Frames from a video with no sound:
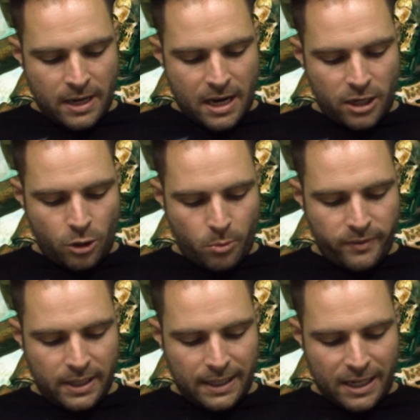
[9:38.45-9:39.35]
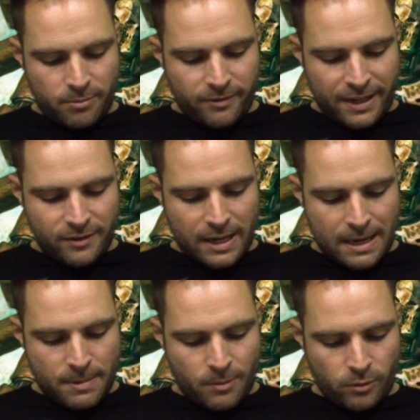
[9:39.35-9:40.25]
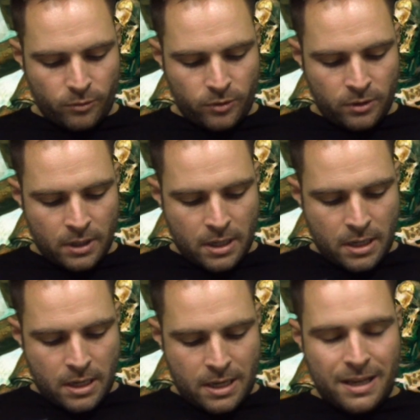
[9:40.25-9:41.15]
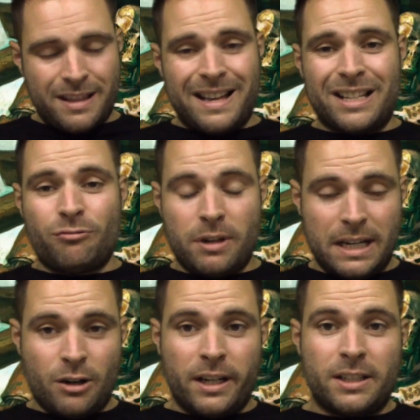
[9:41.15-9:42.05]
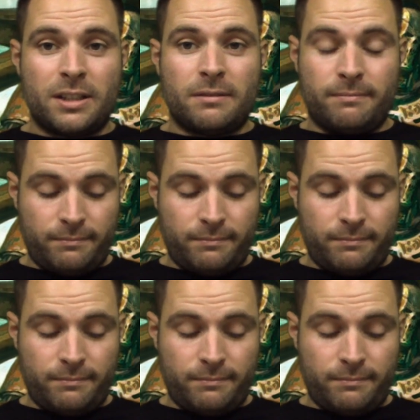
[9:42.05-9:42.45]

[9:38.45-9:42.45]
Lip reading: and not within engagement range of enemy models. That's really nice.